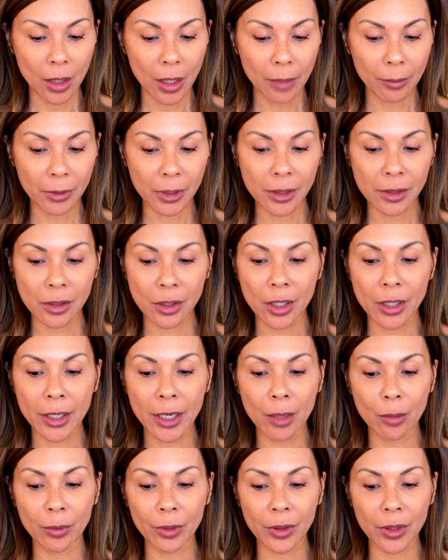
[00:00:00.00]
I'm going to start
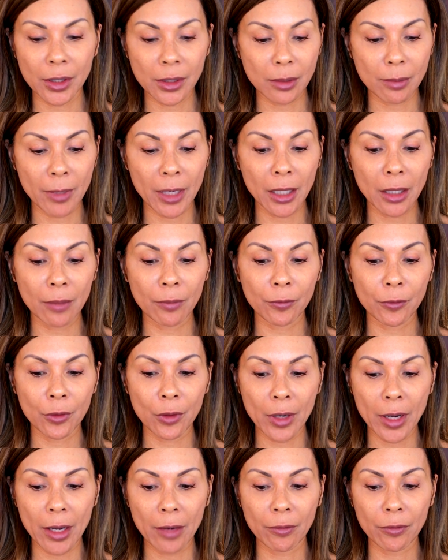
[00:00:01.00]
out with this Makeup
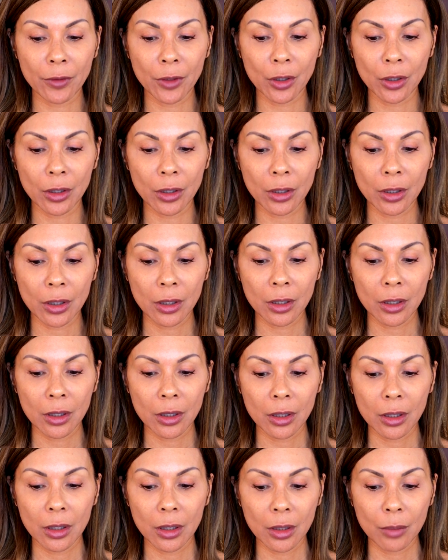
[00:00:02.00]
Forever
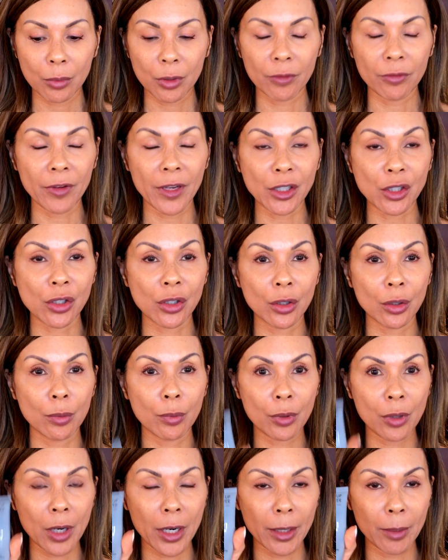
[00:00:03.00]
Professional
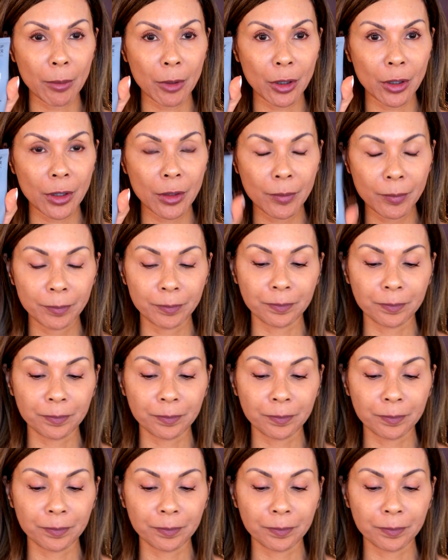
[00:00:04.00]
Primer,